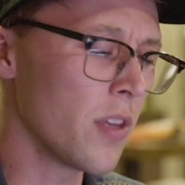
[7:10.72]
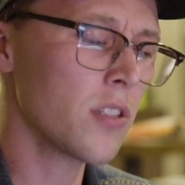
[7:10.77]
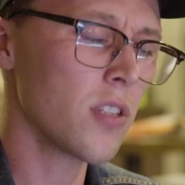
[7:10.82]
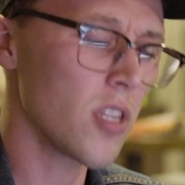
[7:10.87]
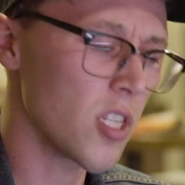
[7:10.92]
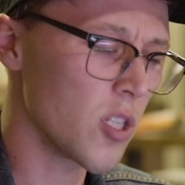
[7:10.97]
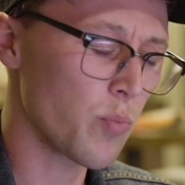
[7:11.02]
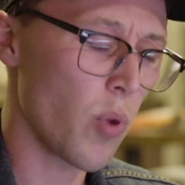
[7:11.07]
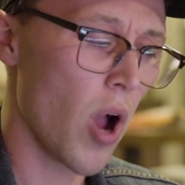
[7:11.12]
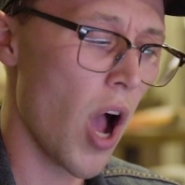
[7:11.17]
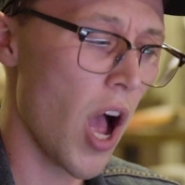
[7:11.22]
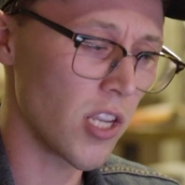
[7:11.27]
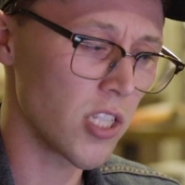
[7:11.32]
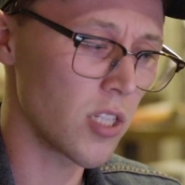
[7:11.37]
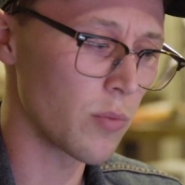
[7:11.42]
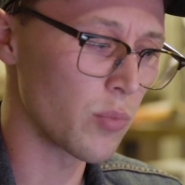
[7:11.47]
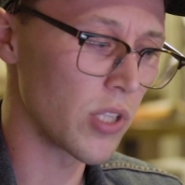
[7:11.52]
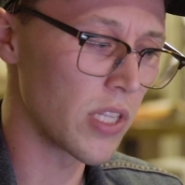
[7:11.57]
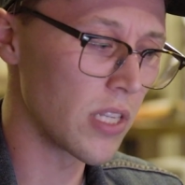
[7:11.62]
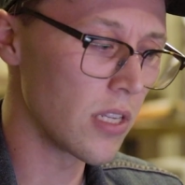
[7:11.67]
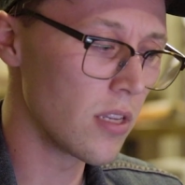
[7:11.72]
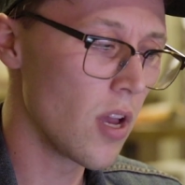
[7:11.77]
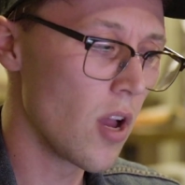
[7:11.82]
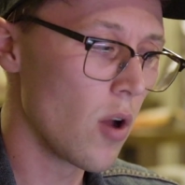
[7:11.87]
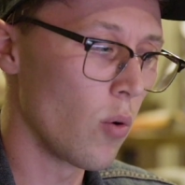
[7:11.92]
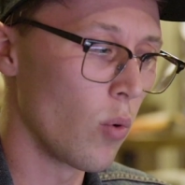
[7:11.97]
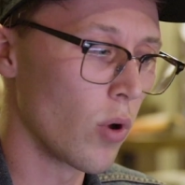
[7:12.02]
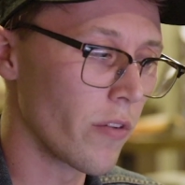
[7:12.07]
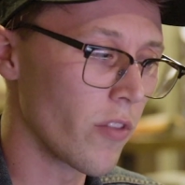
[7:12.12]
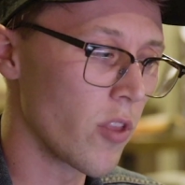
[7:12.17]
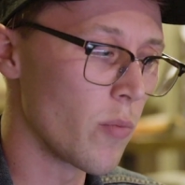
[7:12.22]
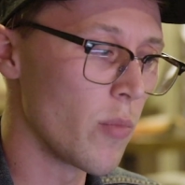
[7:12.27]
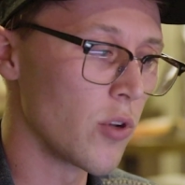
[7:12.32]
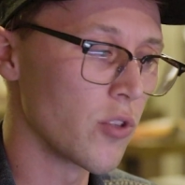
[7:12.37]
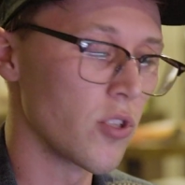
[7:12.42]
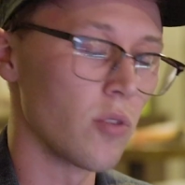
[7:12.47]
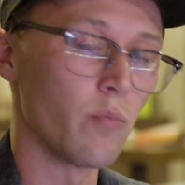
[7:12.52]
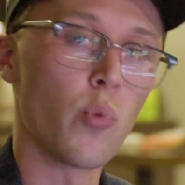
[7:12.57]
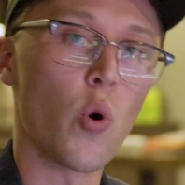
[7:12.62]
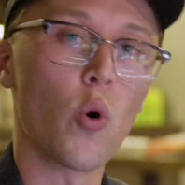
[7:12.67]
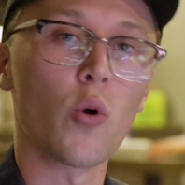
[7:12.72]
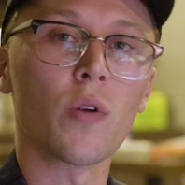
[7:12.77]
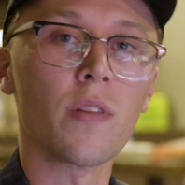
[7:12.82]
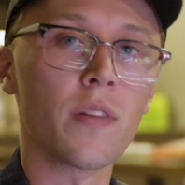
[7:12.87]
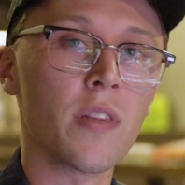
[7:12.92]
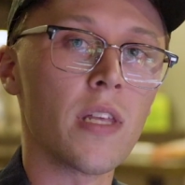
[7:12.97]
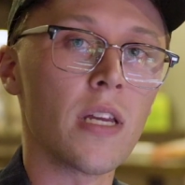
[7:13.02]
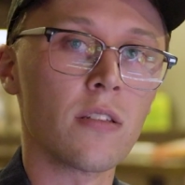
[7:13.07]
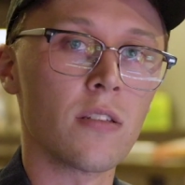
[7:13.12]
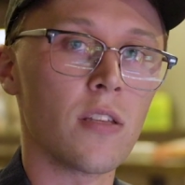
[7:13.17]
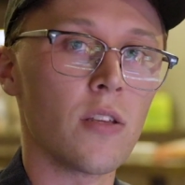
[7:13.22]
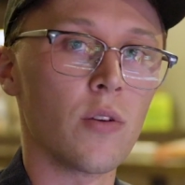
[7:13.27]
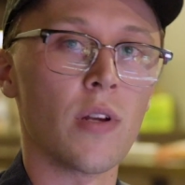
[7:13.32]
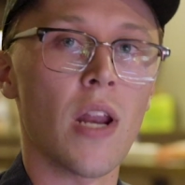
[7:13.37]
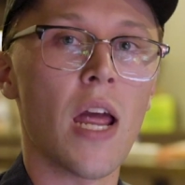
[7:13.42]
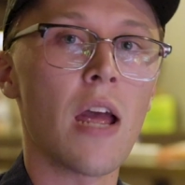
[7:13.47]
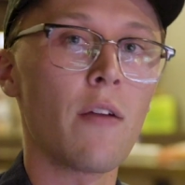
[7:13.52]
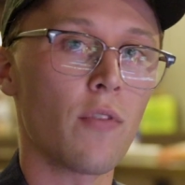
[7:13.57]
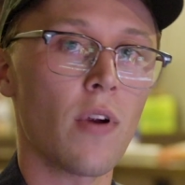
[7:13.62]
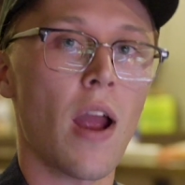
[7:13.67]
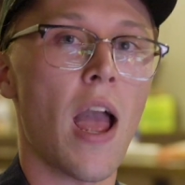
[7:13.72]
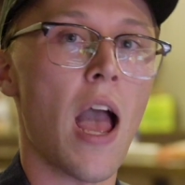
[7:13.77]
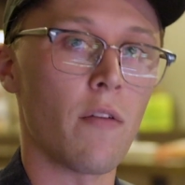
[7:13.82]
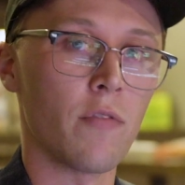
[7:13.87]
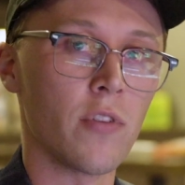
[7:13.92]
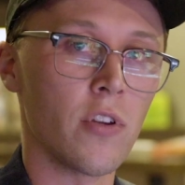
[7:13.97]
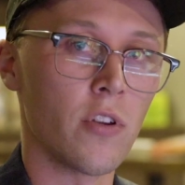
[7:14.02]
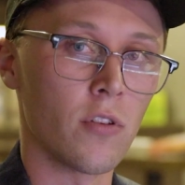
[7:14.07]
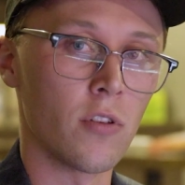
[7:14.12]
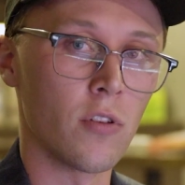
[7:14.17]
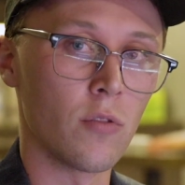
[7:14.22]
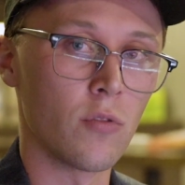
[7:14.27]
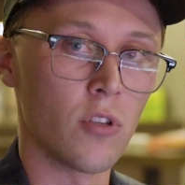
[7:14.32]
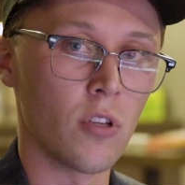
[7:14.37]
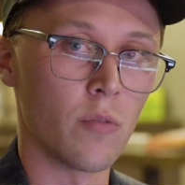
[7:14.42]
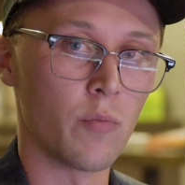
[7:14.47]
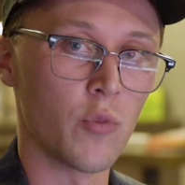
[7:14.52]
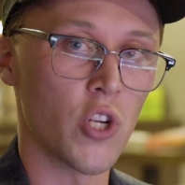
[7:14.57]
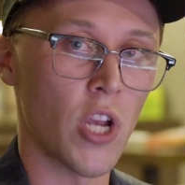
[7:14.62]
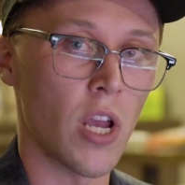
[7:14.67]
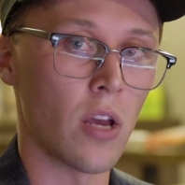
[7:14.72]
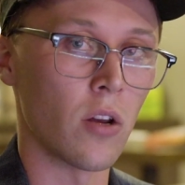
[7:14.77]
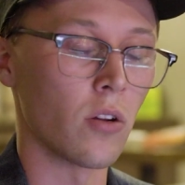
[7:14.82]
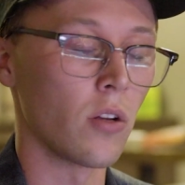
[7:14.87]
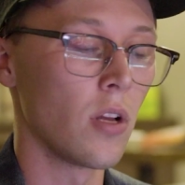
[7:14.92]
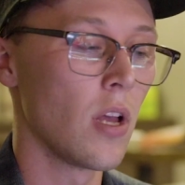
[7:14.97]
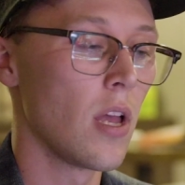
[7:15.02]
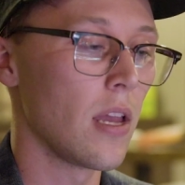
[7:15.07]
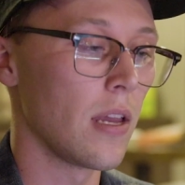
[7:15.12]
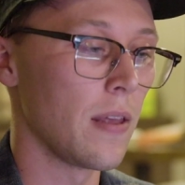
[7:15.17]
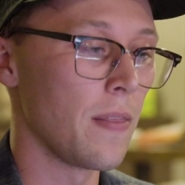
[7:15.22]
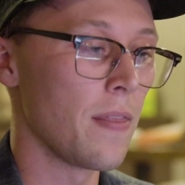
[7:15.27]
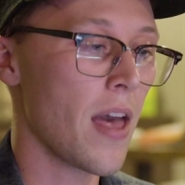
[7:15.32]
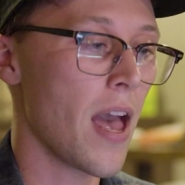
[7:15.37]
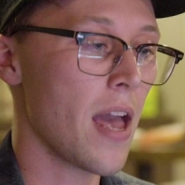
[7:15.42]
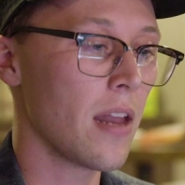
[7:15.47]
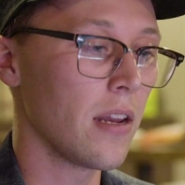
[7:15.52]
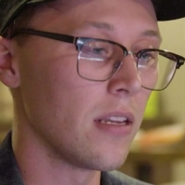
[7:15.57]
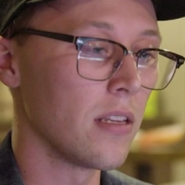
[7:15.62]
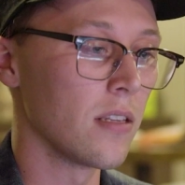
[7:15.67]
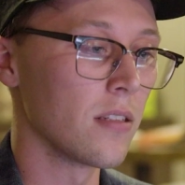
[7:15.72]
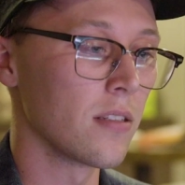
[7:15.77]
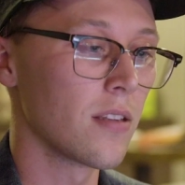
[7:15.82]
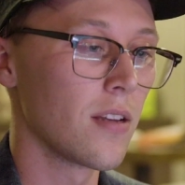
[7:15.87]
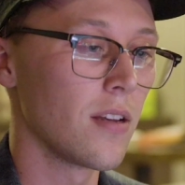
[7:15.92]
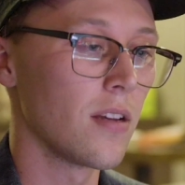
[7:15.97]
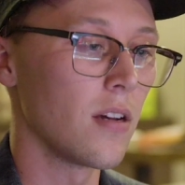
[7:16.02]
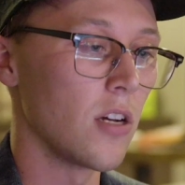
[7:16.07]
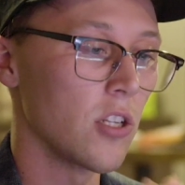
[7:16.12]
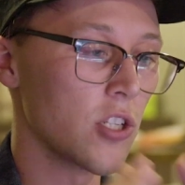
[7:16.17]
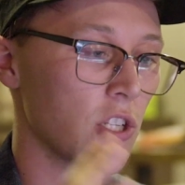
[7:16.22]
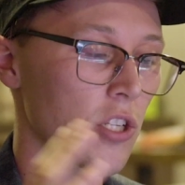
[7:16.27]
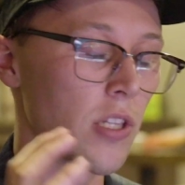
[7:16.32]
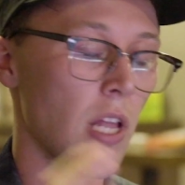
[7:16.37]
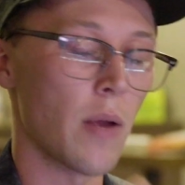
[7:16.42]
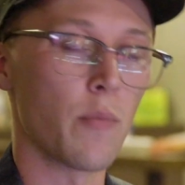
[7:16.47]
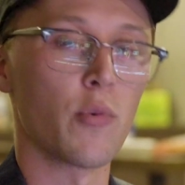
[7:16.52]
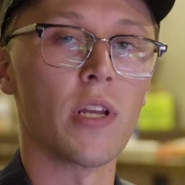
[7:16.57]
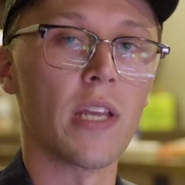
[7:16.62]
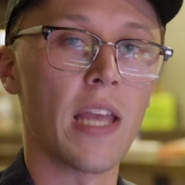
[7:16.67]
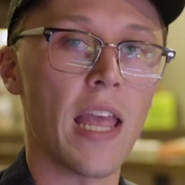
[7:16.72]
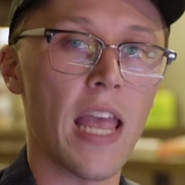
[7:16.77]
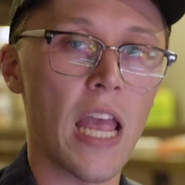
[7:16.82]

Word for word: This is possibly one of the most important things that you could ever have in your YouTube channel, and that is a celebrity